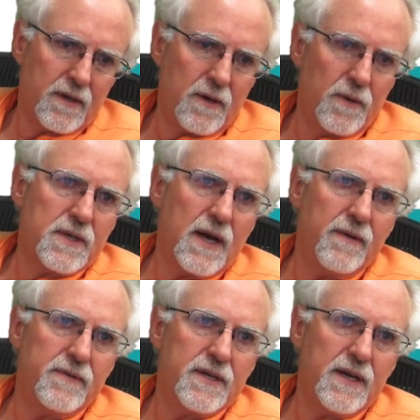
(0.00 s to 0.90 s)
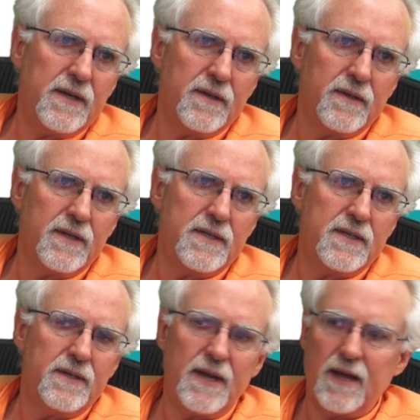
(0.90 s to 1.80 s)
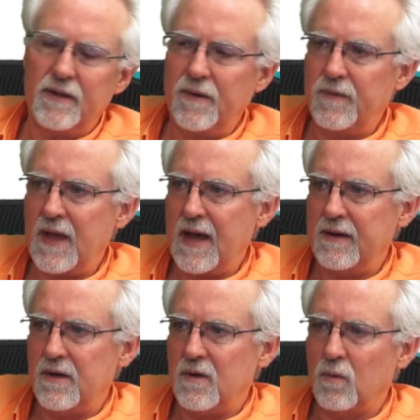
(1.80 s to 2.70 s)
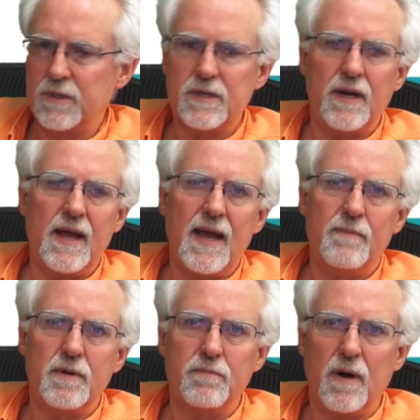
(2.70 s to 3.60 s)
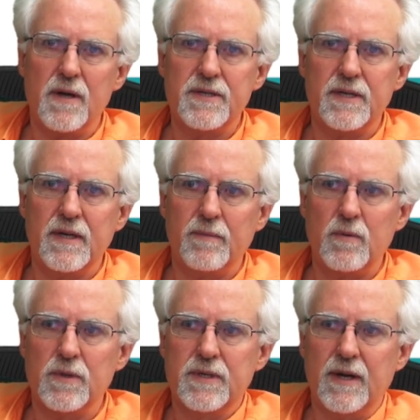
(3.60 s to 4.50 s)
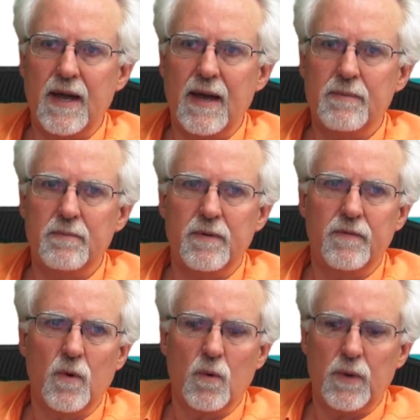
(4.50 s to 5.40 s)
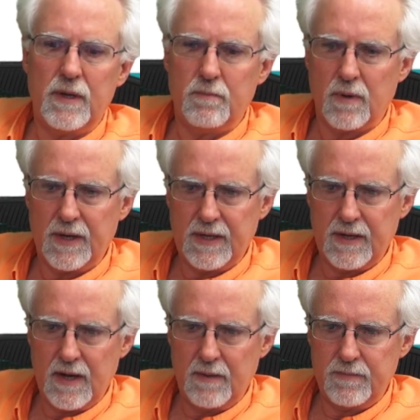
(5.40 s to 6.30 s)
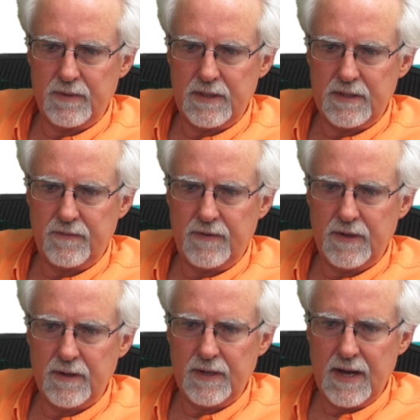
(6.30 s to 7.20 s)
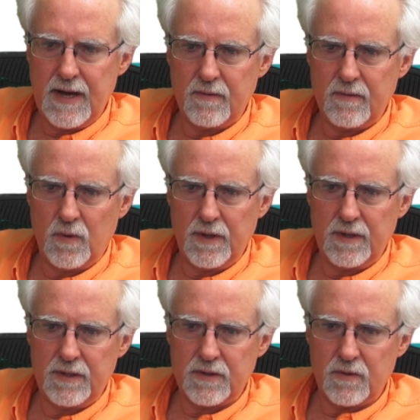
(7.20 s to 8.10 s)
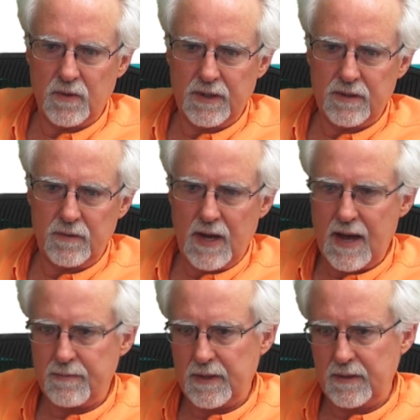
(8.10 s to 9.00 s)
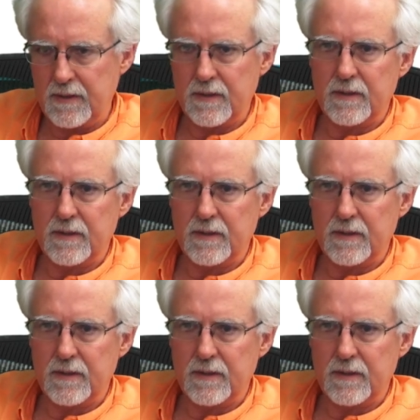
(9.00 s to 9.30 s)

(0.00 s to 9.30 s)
cosine of j. Let's download that. What's going to happen? Pause it, tell me what's going to happen before we bring it up. Did you figure it out what is going to happen?